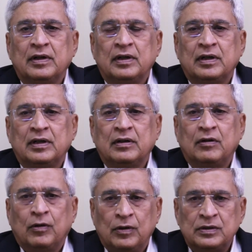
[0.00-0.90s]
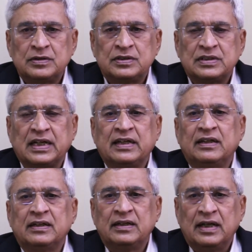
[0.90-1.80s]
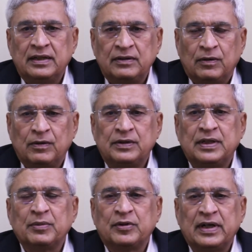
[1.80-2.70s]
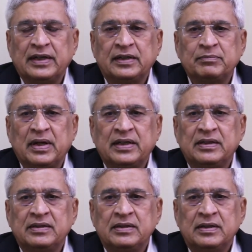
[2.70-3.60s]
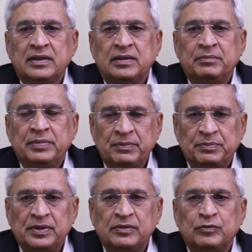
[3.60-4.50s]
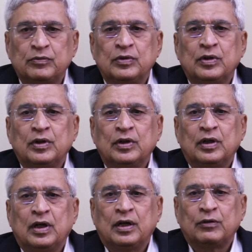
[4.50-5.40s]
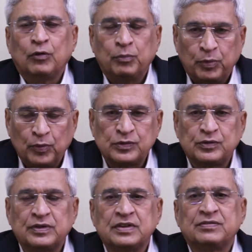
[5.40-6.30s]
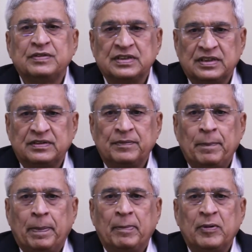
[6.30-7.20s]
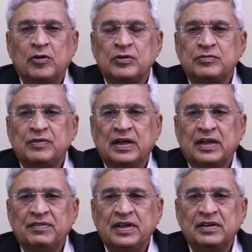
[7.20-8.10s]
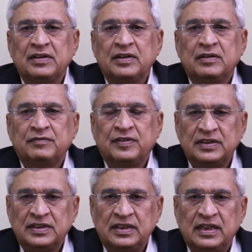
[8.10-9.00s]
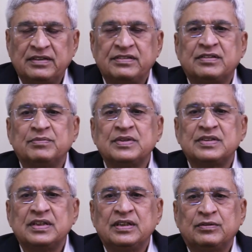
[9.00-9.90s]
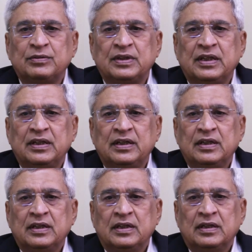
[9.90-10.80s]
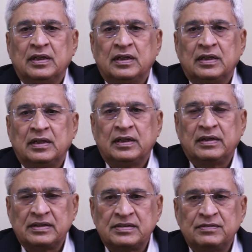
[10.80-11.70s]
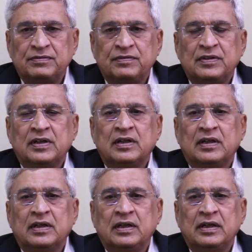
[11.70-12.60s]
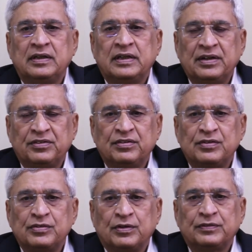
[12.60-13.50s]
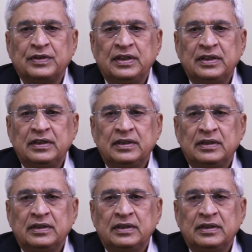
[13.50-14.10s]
all secular and all democratic minded people are opposed to this visit, because we are giving further legitimacy to the aggressive intentions of the